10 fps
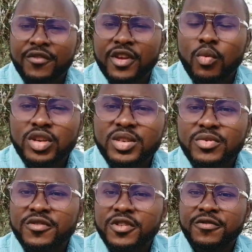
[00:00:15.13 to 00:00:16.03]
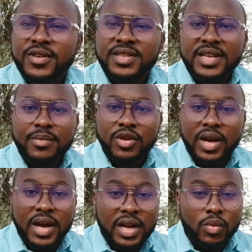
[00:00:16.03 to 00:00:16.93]
If you're watching me for the first time,
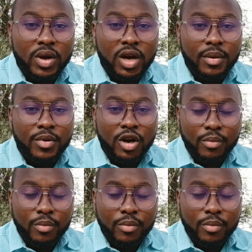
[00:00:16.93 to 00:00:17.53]
you're highly welcome.